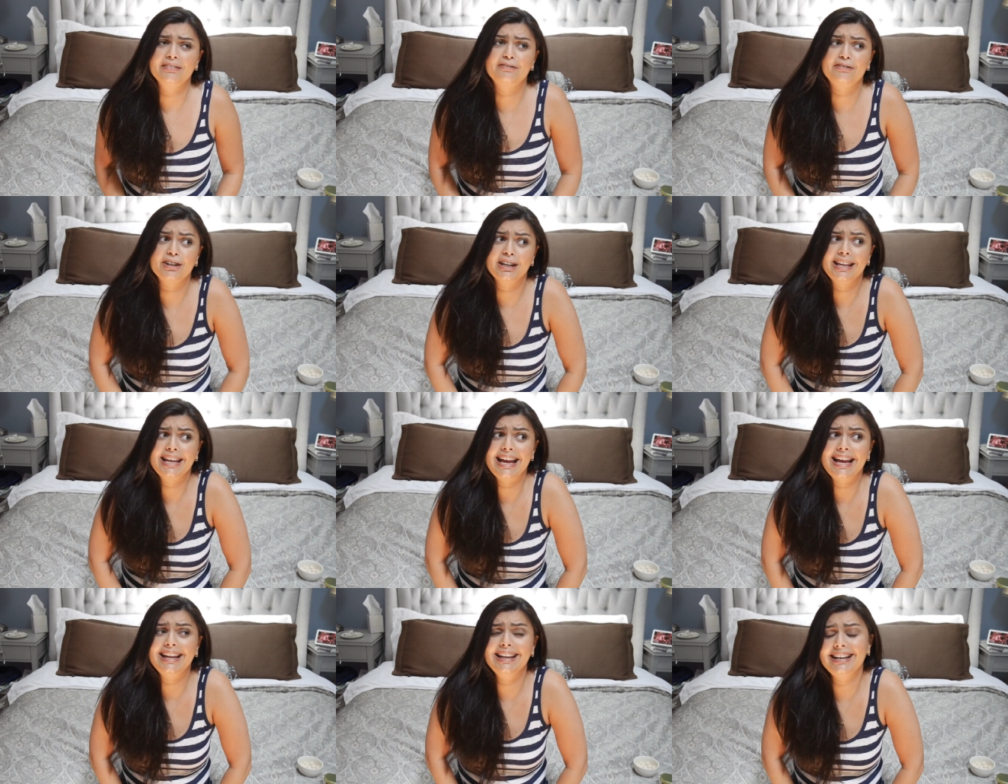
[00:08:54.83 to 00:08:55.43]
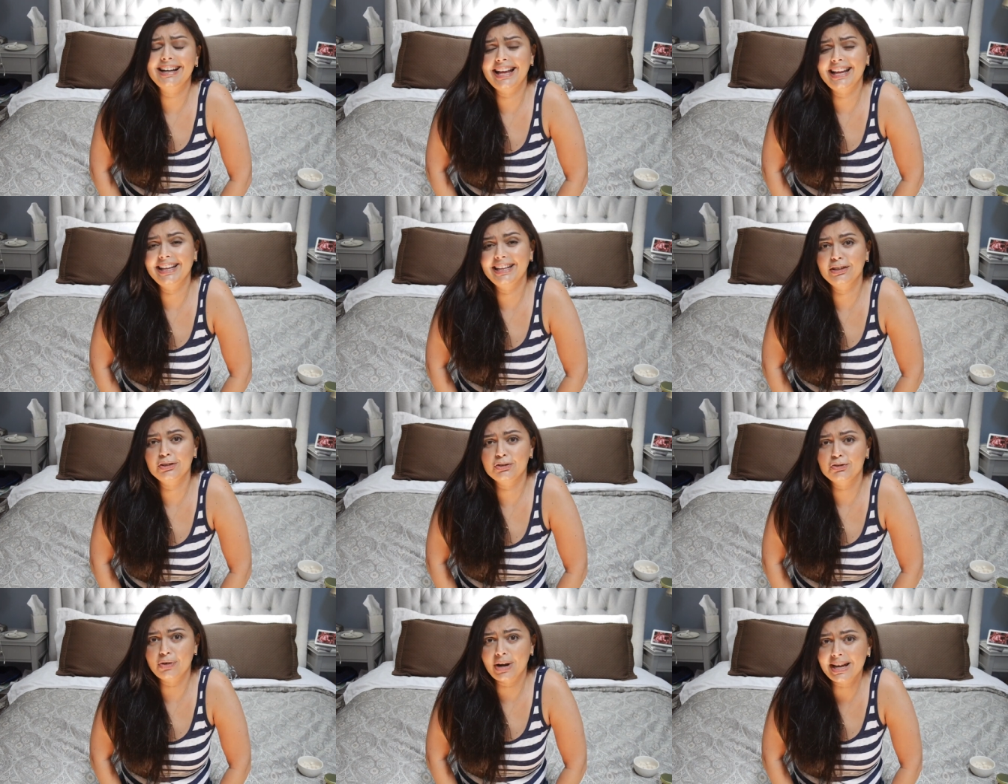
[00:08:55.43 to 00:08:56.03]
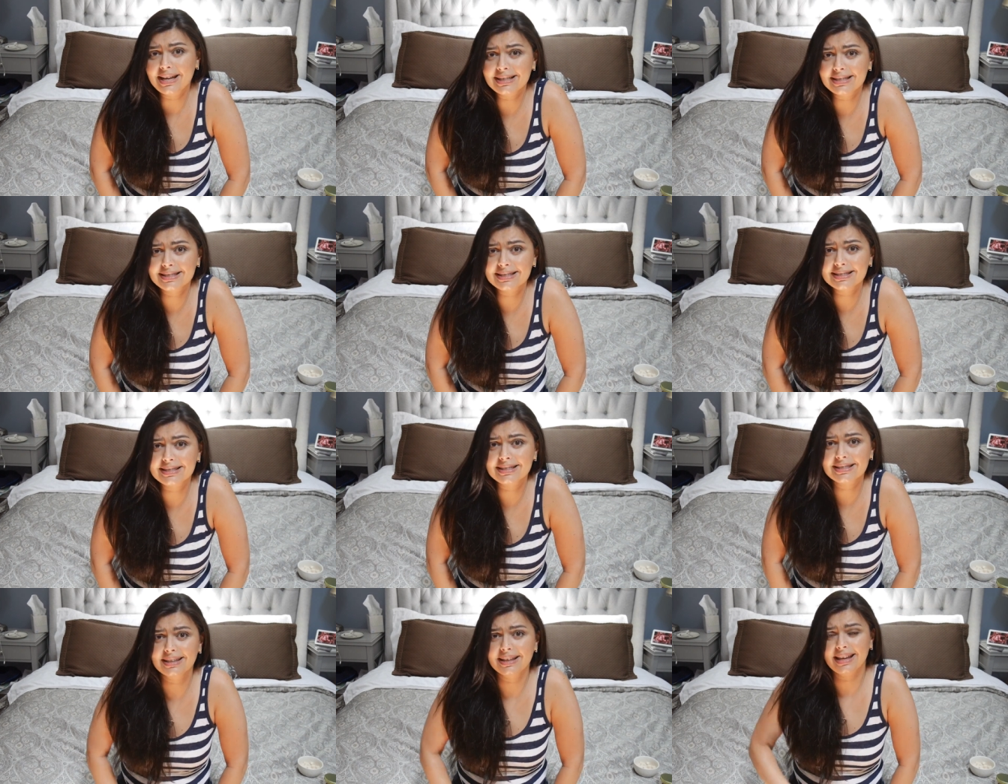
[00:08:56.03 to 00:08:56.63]
forget and I get
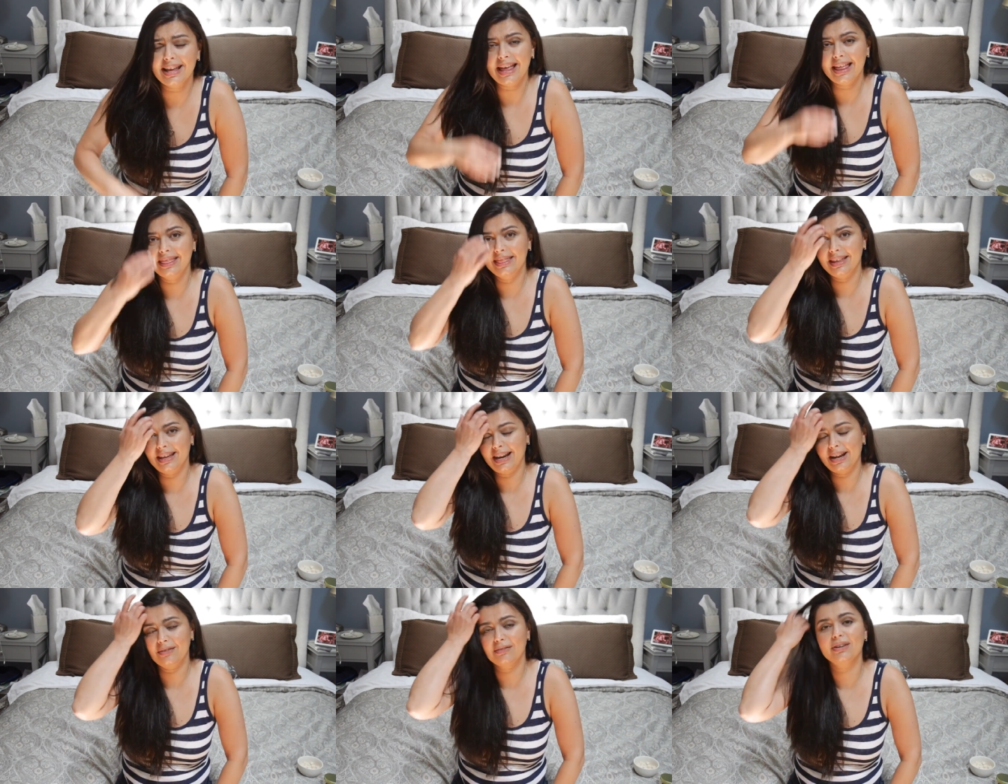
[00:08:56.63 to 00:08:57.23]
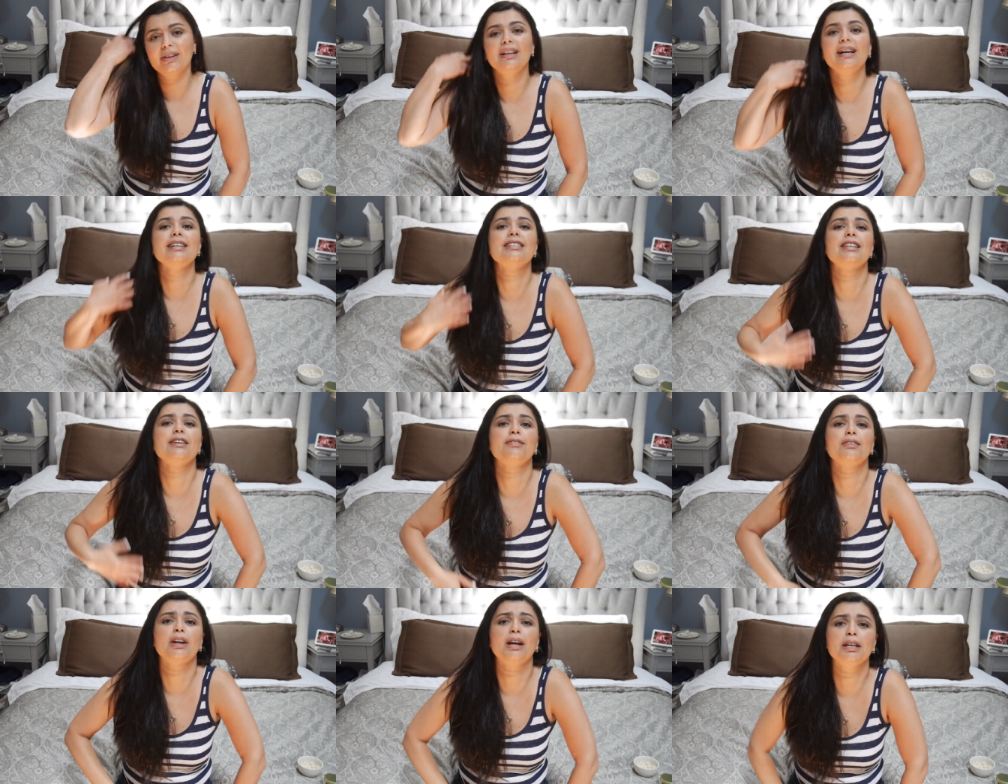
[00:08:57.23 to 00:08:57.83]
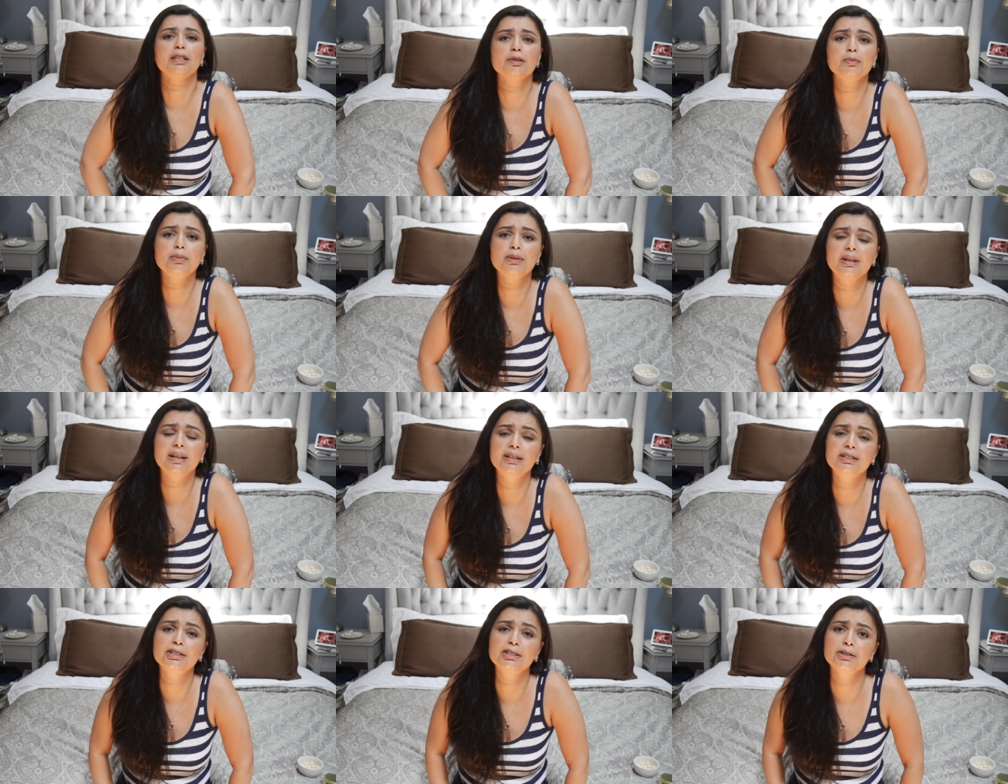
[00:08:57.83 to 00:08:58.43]
dressed and then I realize I forgot to
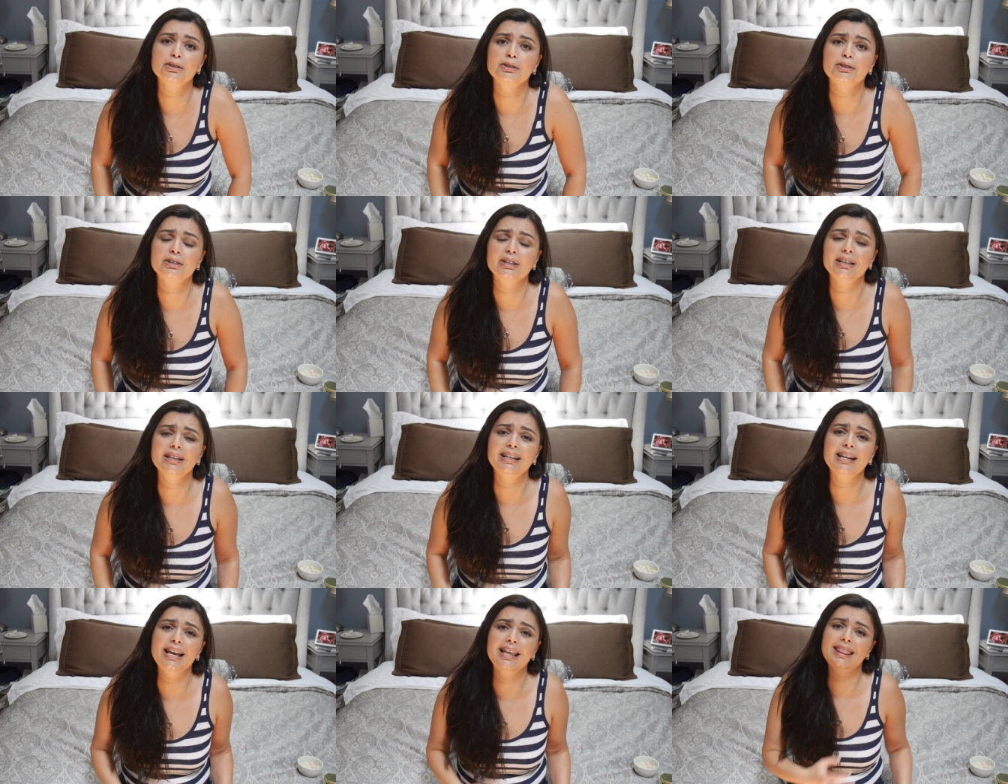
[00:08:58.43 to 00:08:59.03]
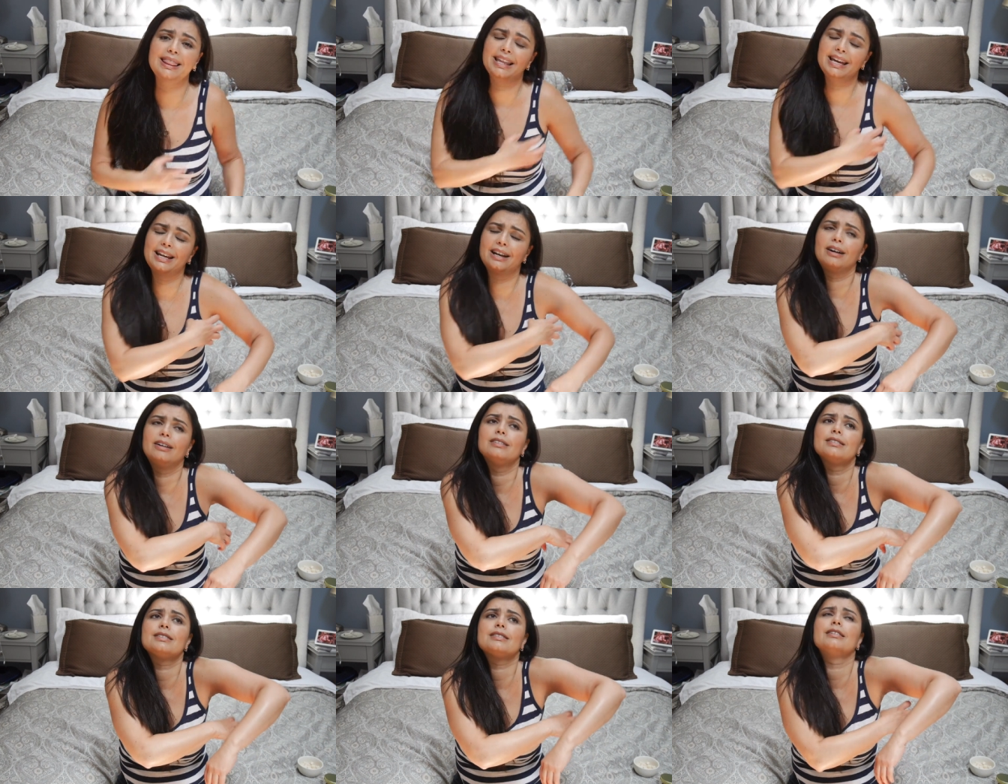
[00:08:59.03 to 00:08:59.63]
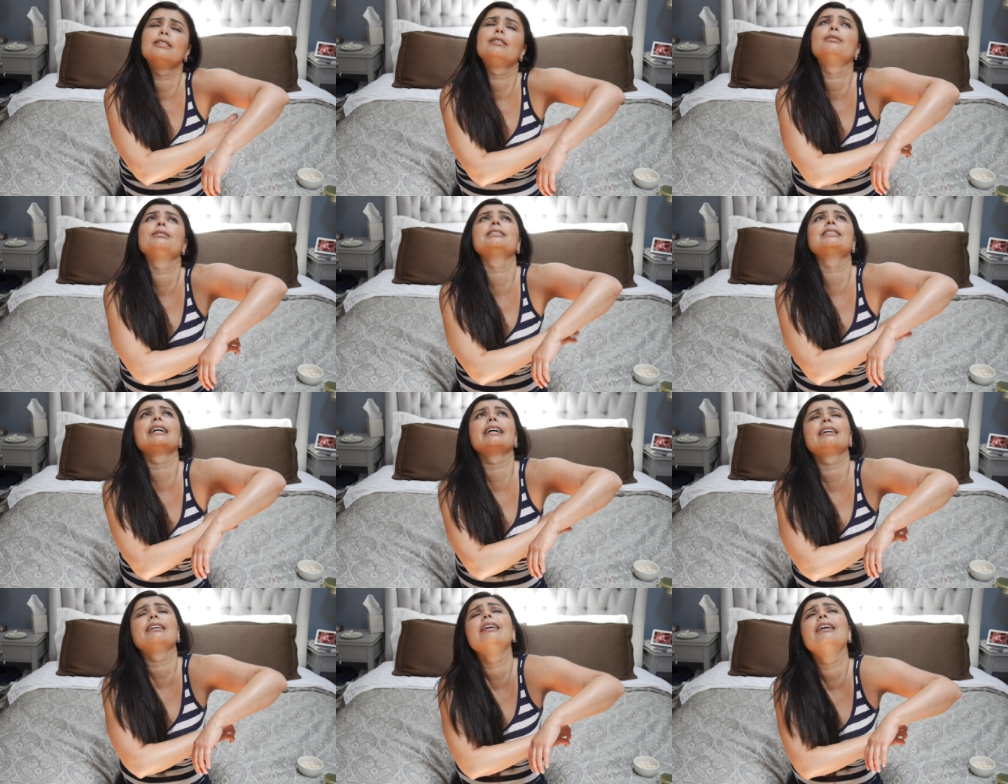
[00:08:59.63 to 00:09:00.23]
put on deodorant, and then also was
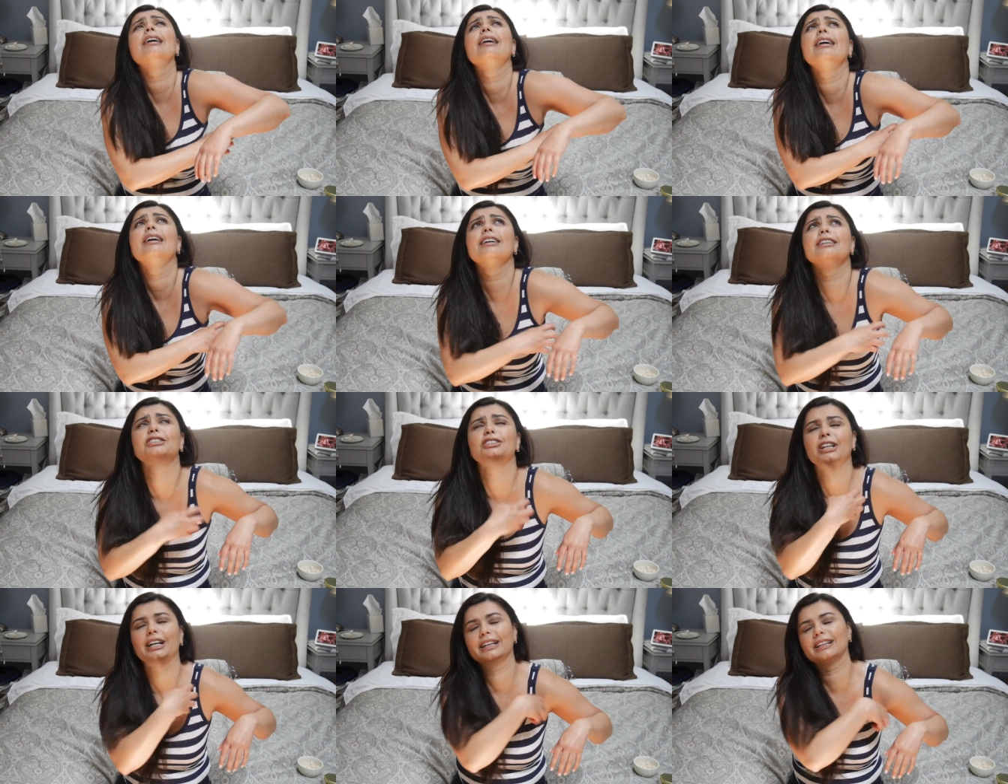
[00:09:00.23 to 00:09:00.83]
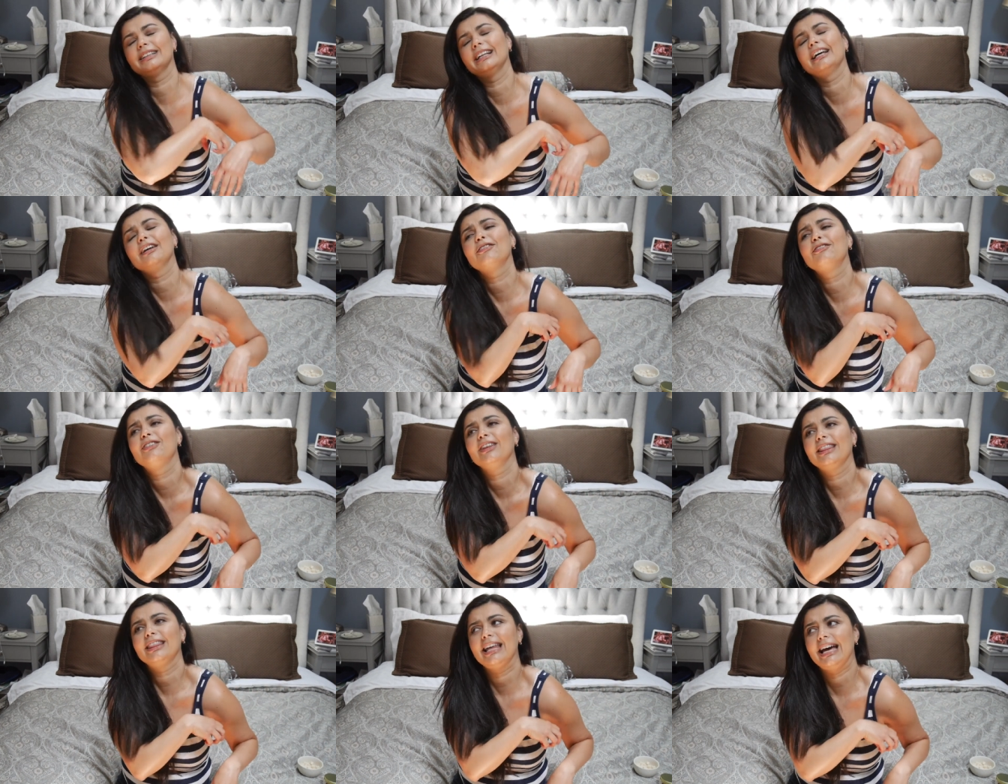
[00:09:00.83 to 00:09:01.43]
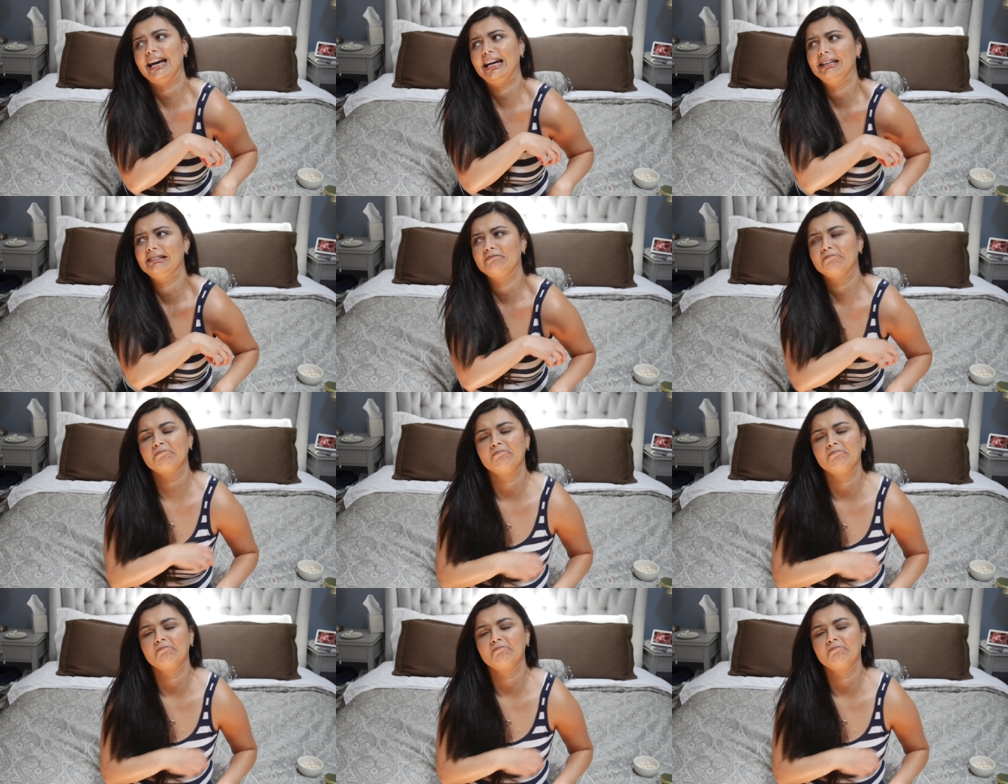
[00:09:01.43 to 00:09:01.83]
like trying to like fit that